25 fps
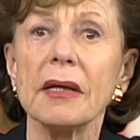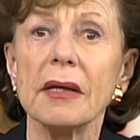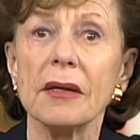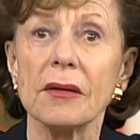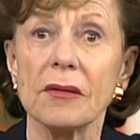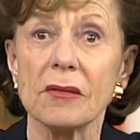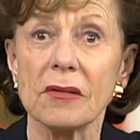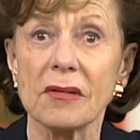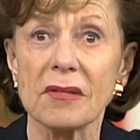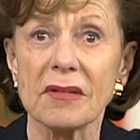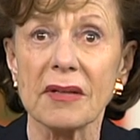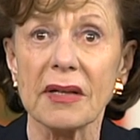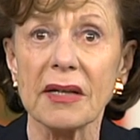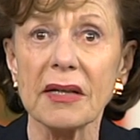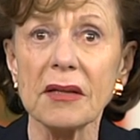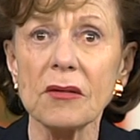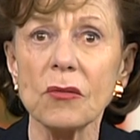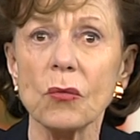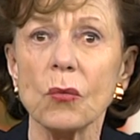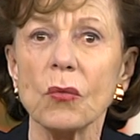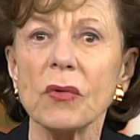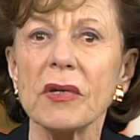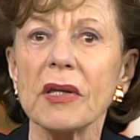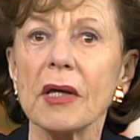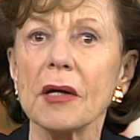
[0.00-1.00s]

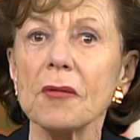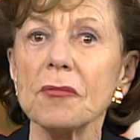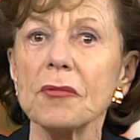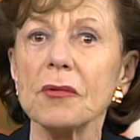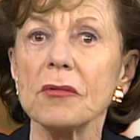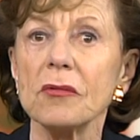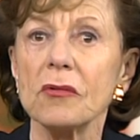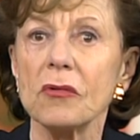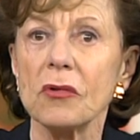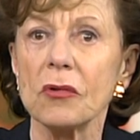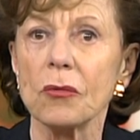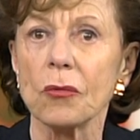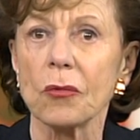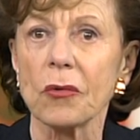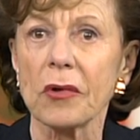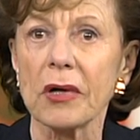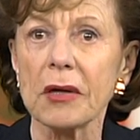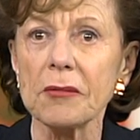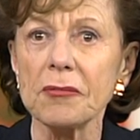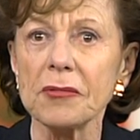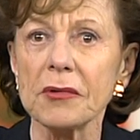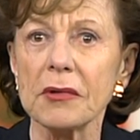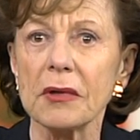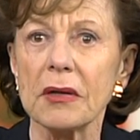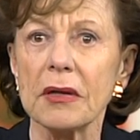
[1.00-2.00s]
Instead, we have a
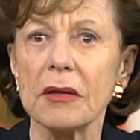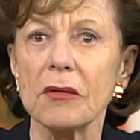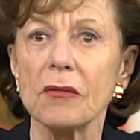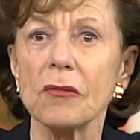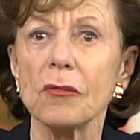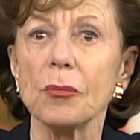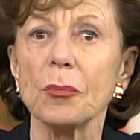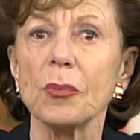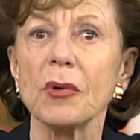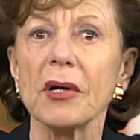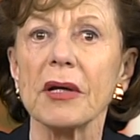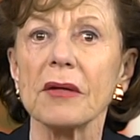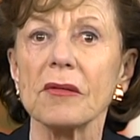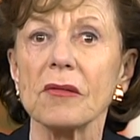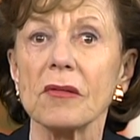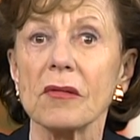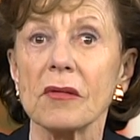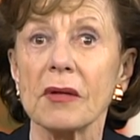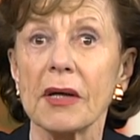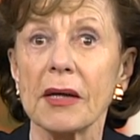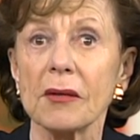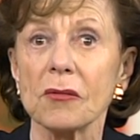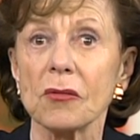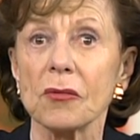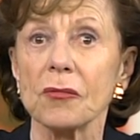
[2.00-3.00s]
geographically spread
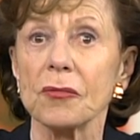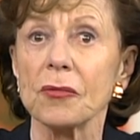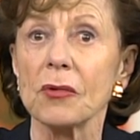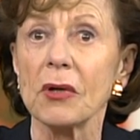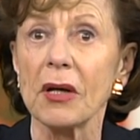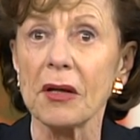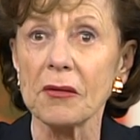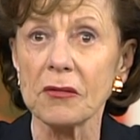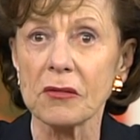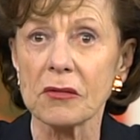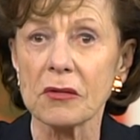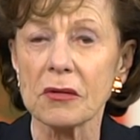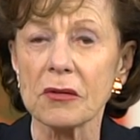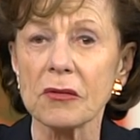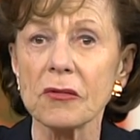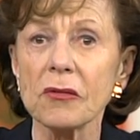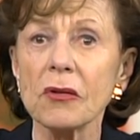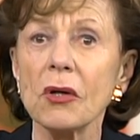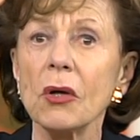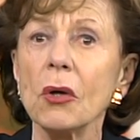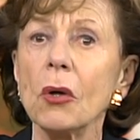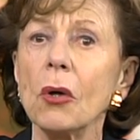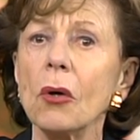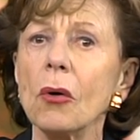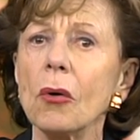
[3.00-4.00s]
set of clusters,
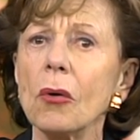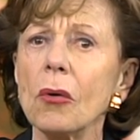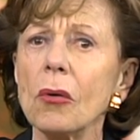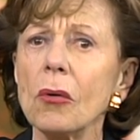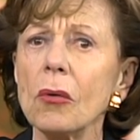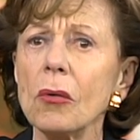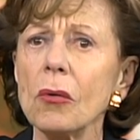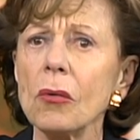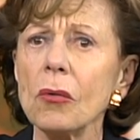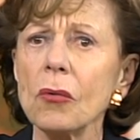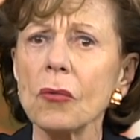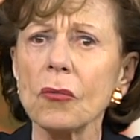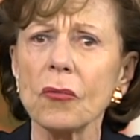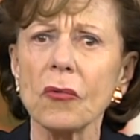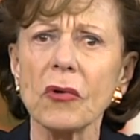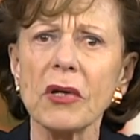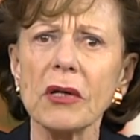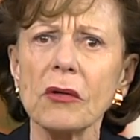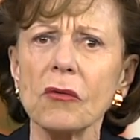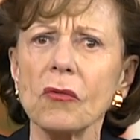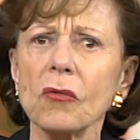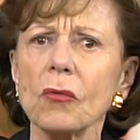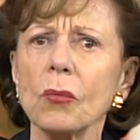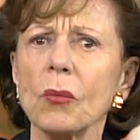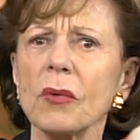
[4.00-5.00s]
all
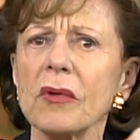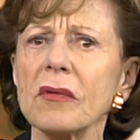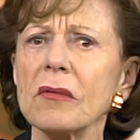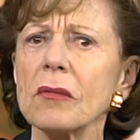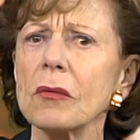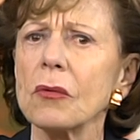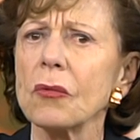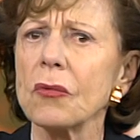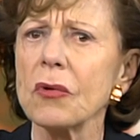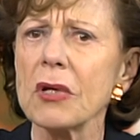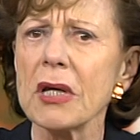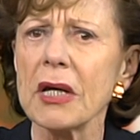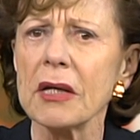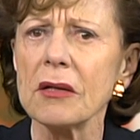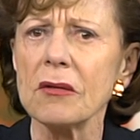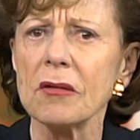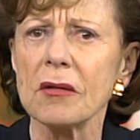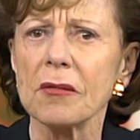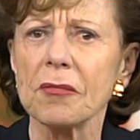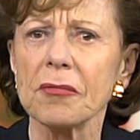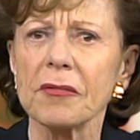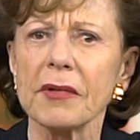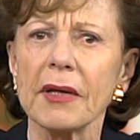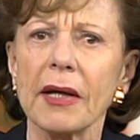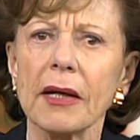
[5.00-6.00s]
rich with
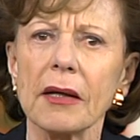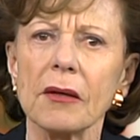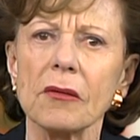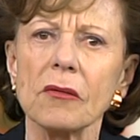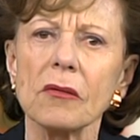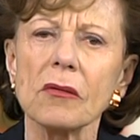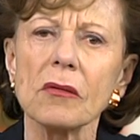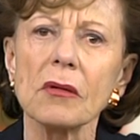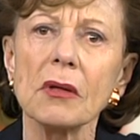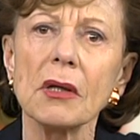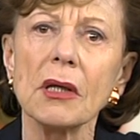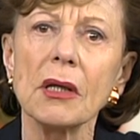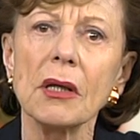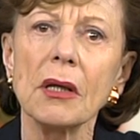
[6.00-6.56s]
creative talent.